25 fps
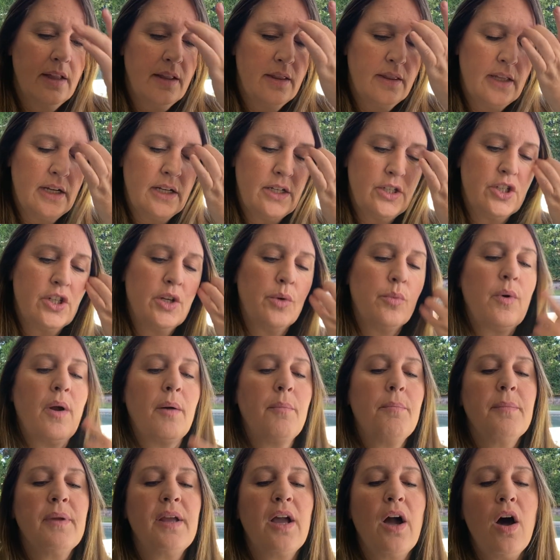Then she
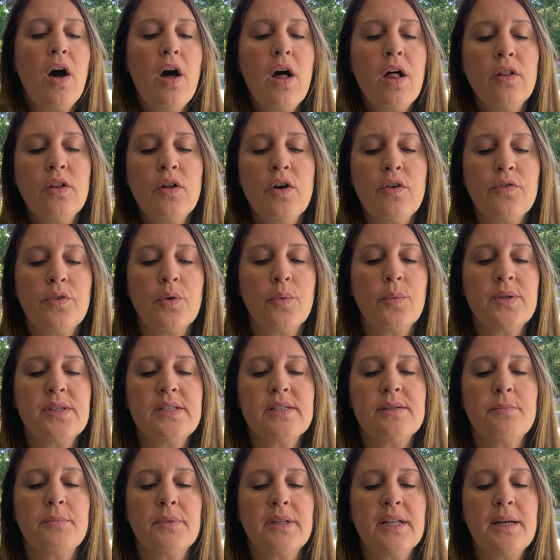rubbed me all over with
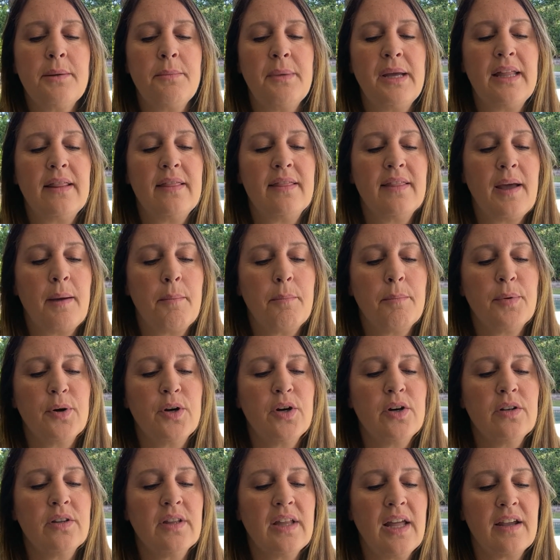some liniment that
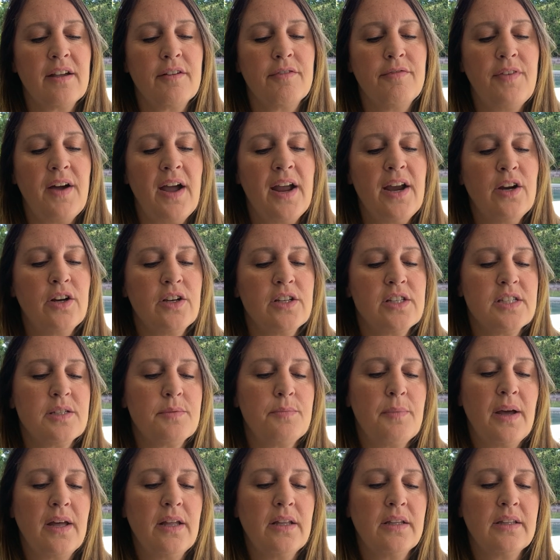burned like fire and
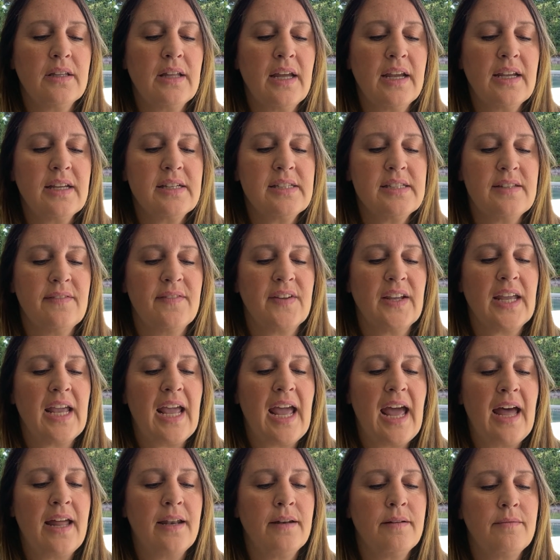smelled like a civet
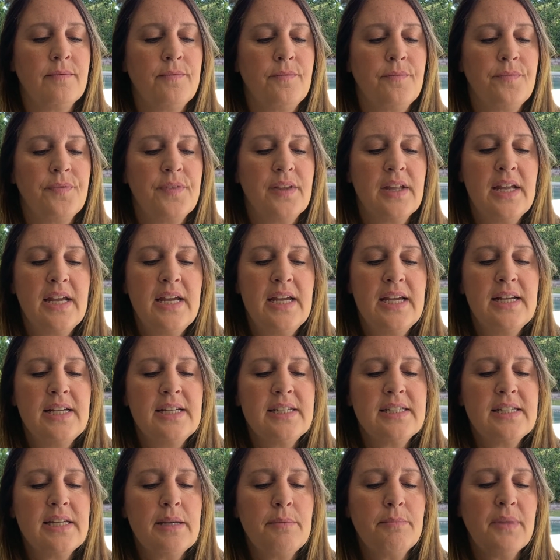cat.
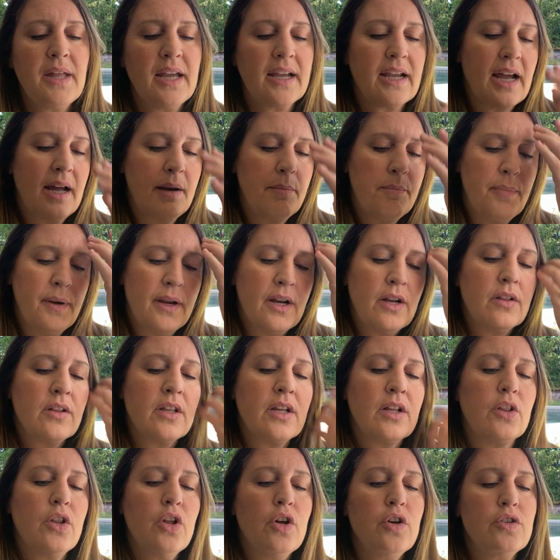Seemed like I'd
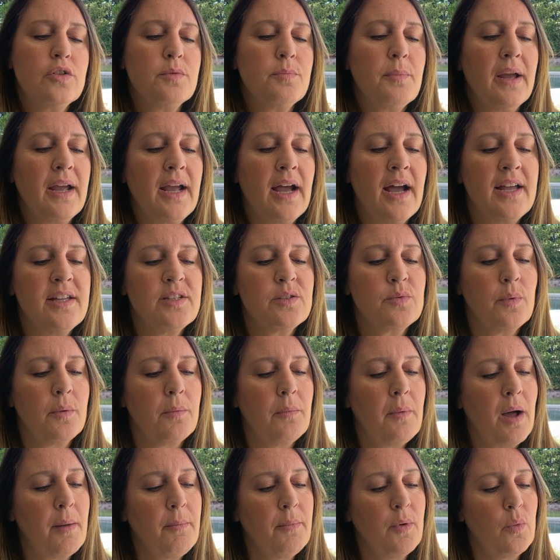barely closed my eyes
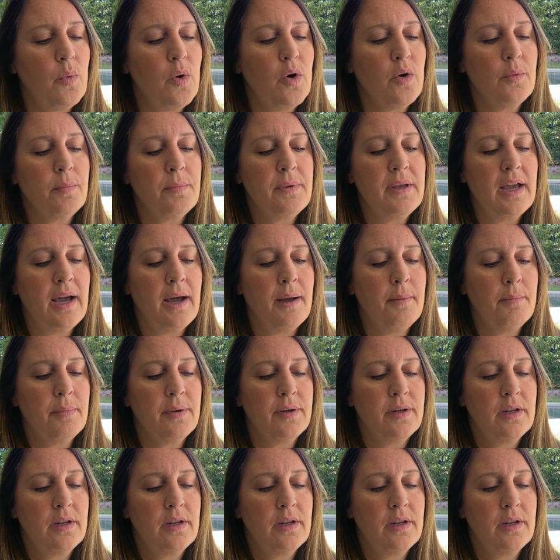when Mama woke me up.